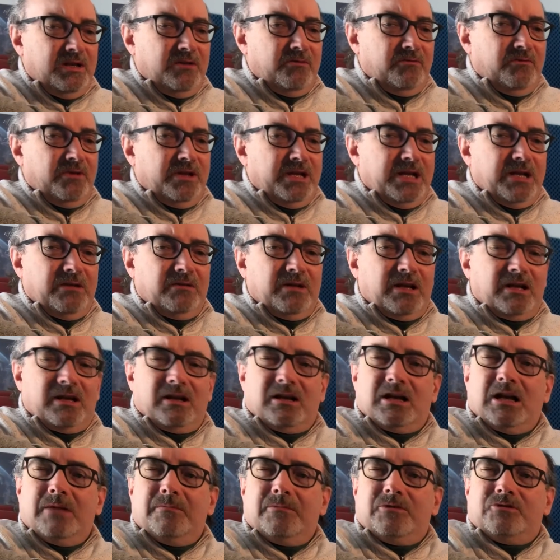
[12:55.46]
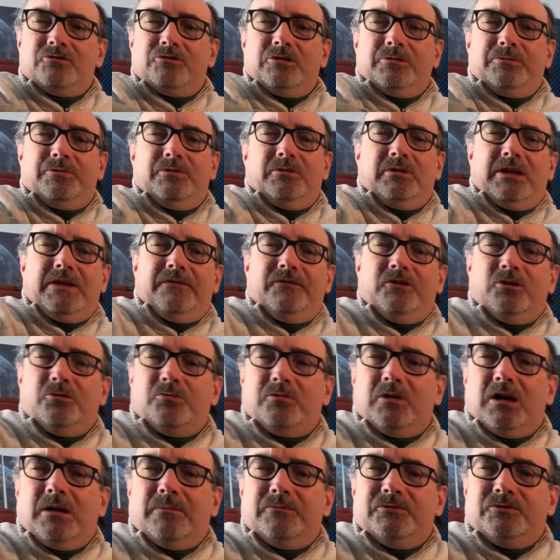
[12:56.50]
written out like a comic strip, you'll have no
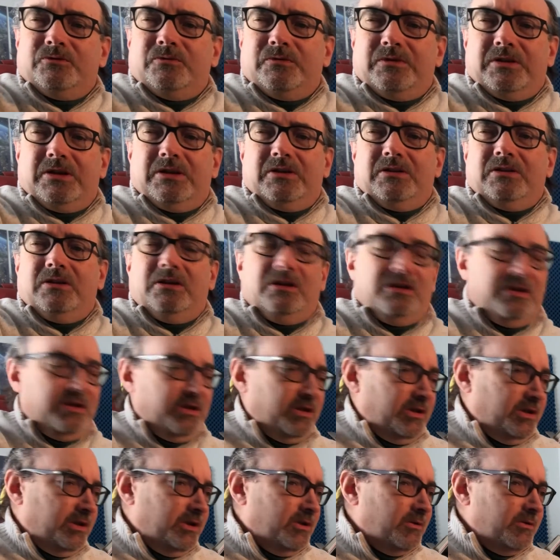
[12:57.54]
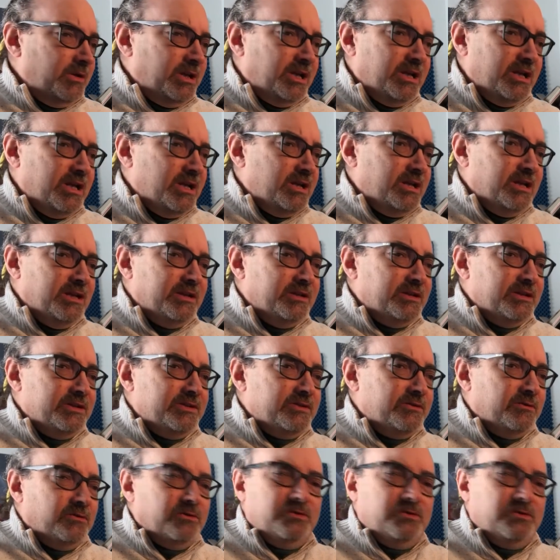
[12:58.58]
problems with it. You don't need any additional